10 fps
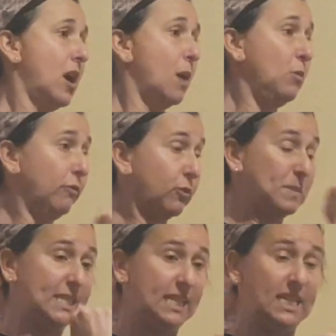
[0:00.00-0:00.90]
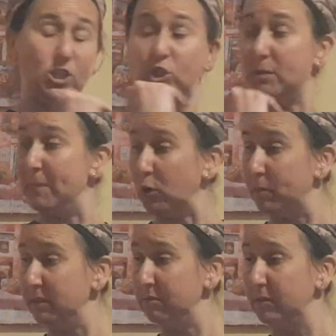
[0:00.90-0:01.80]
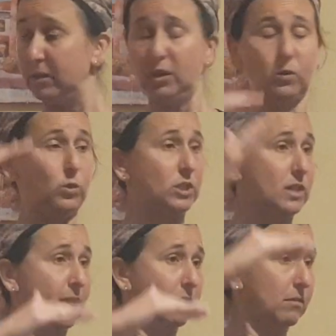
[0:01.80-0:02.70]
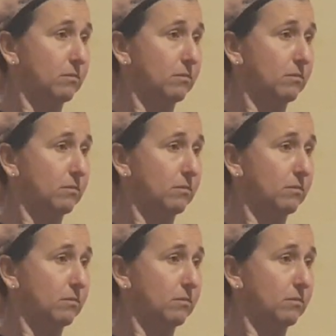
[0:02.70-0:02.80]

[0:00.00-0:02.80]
I moved from Sydney to Melbourne, which is like